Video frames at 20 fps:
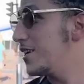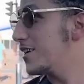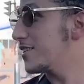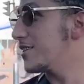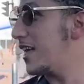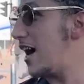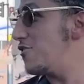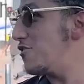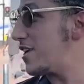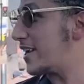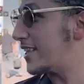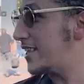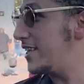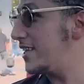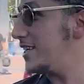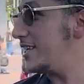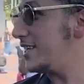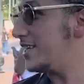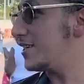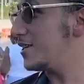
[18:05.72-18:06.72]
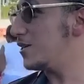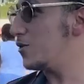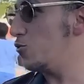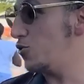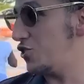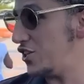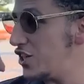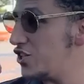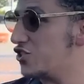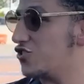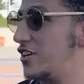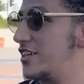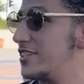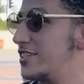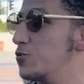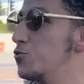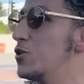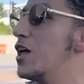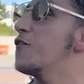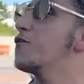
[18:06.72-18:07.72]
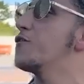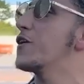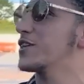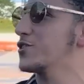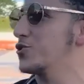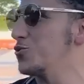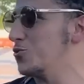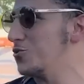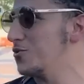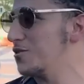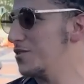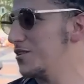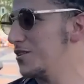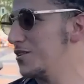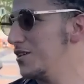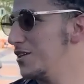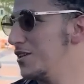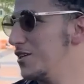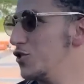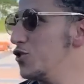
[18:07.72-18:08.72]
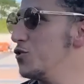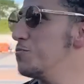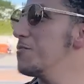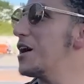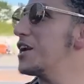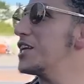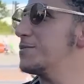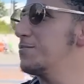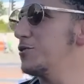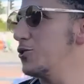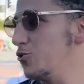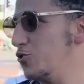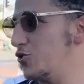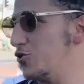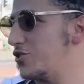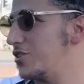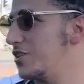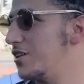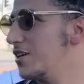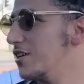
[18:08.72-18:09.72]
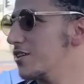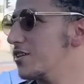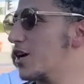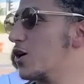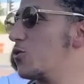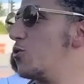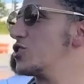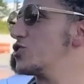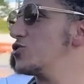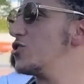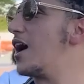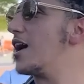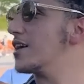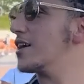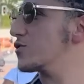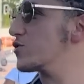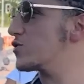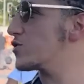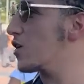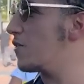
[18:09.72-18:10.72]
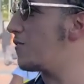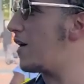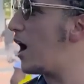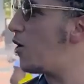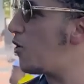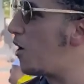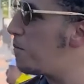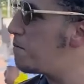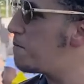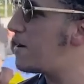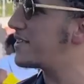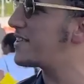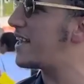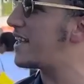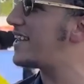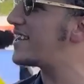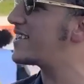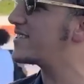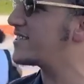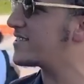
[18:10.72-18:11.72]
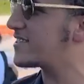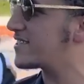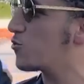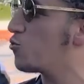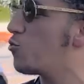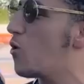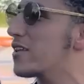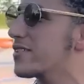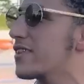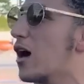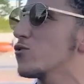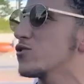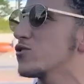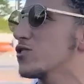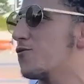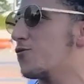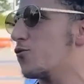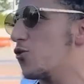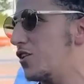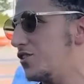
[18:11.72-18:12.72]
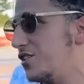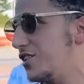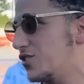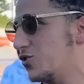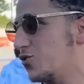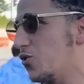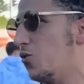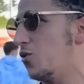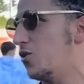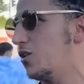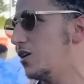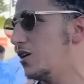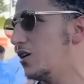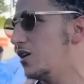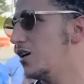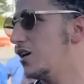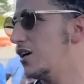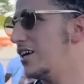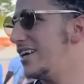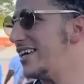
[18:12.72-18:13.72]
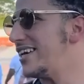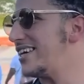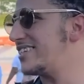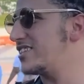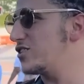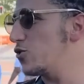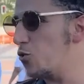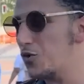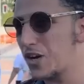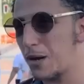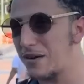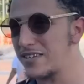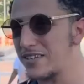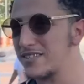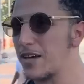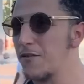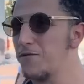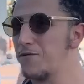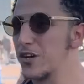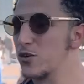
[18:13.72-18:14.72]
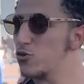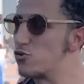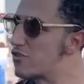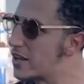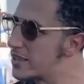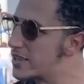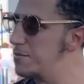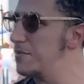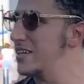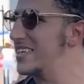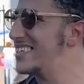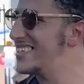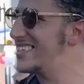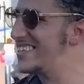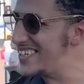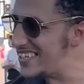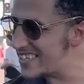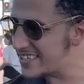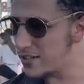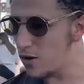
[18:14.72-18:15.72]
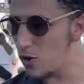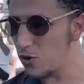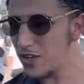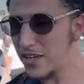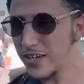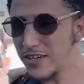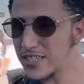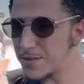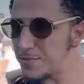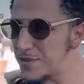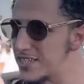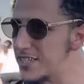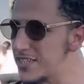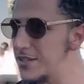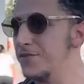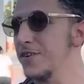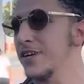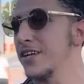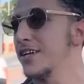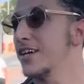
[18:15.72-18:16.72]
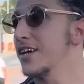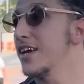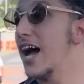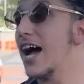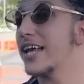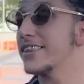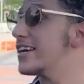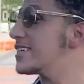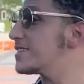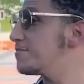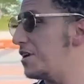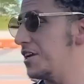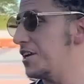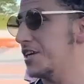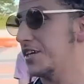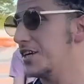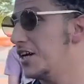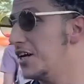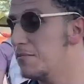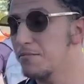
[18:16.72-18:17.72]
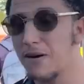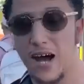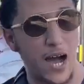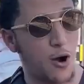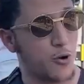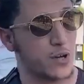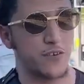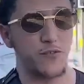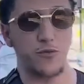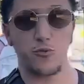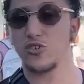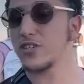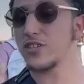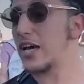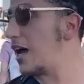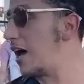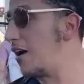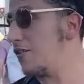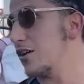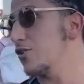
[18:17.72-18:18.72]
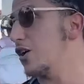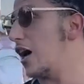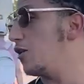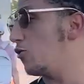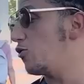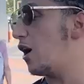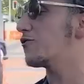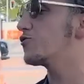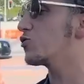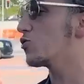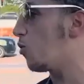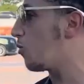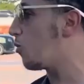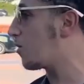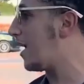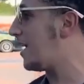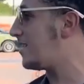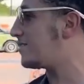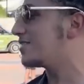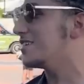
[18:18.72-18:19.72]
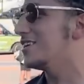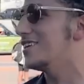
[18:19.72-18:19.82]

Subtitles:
directly with interest, will affect you. Your money's been used. The question you ask yourself, how a man that existed 1,400 years ago is known about something, not randomly, detailed, specifically. And there's many, but I'll give you, because I know you have to go, guys.